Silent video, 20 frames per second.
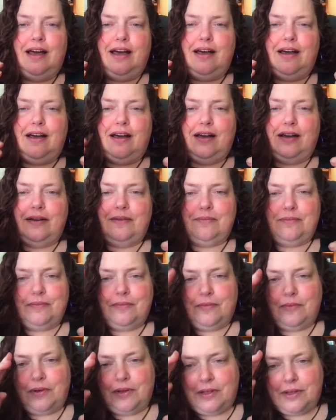
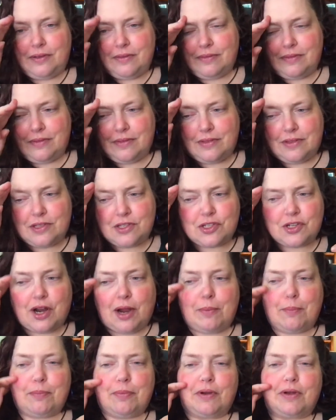when the
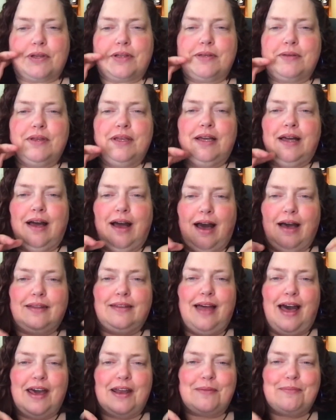scrapbook, a
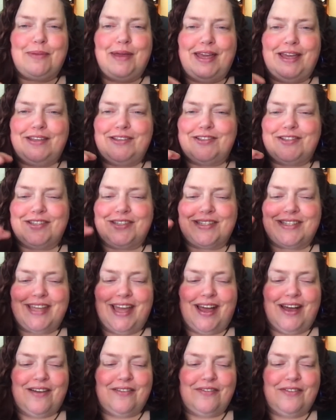lot of pages
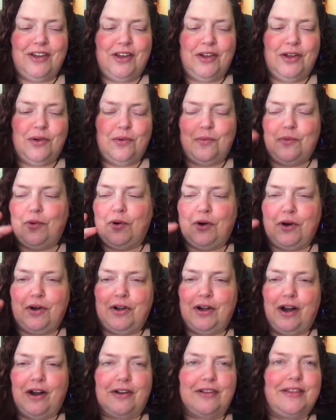have
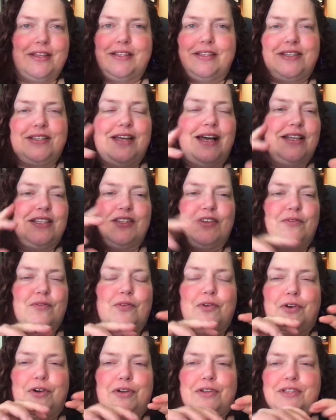word art that's lots of
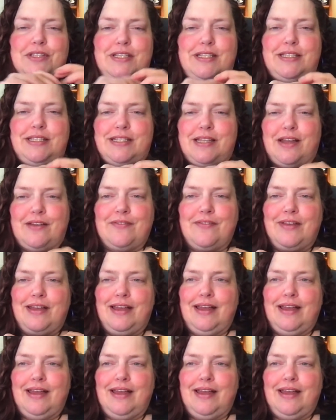words and stuff.